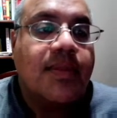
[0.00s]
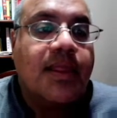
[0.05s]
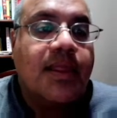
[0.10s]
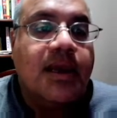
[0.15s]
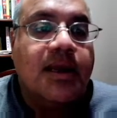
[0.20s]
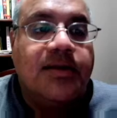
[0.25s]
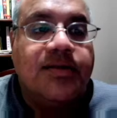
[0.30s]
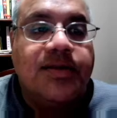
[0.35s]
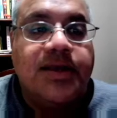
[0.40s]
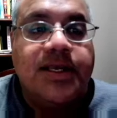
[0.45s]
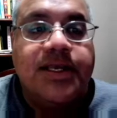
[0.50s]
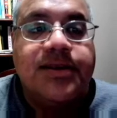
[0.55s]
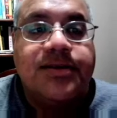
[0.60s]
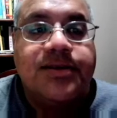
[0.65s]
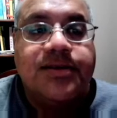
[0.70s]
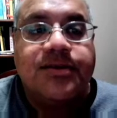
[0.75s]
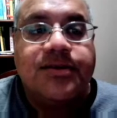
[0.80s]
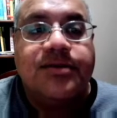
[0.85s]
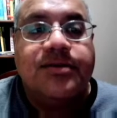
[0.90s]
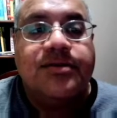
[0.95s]
These
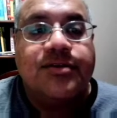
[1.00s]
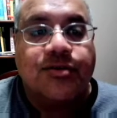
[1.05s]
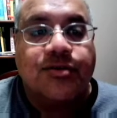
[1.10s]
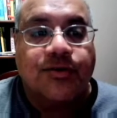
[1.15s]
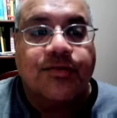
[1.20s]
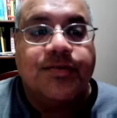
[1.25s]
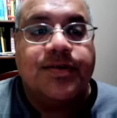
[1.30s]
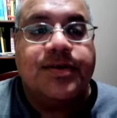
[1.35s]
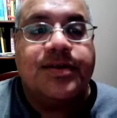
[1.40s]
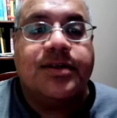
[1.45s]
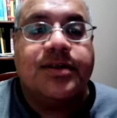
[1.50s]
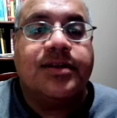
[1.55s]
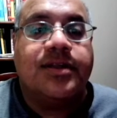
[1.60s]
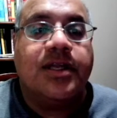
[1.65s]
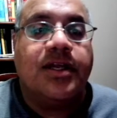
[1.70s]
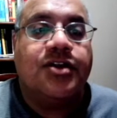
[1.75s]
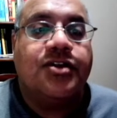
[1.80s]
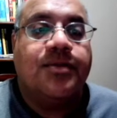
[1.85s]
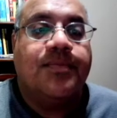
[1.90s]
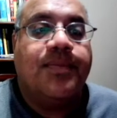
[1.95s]
service
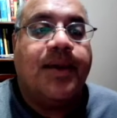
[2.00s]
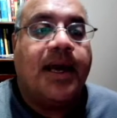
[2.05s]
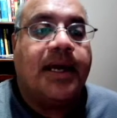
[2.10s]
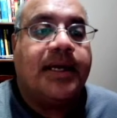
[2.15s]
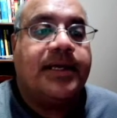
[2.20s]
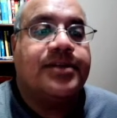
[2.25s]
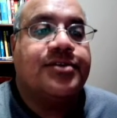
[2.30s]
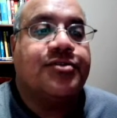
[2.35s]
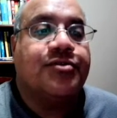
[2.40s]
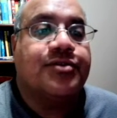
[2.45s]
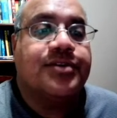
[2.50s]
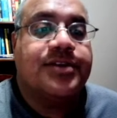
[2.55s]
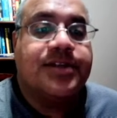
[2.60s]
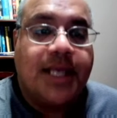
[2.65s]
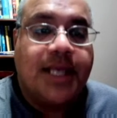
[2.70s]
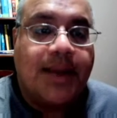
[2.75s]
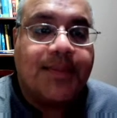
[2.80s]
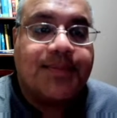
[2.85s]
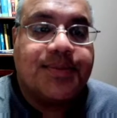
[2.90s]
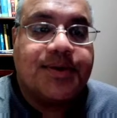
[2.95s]
extension packets, or
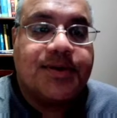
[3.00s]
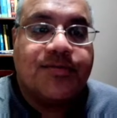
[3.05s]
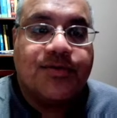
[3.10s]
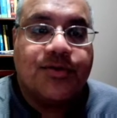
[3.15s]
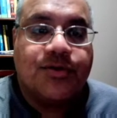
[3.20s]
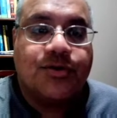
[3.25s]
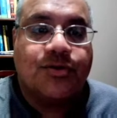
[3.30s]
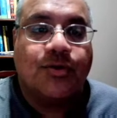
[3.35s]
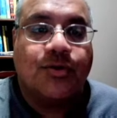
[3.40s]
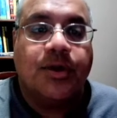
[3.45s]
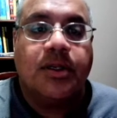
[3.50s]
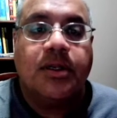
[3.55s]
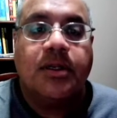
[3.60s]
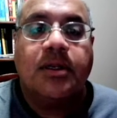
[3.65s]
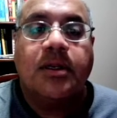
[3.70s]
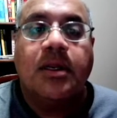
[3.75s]
SEPS for short,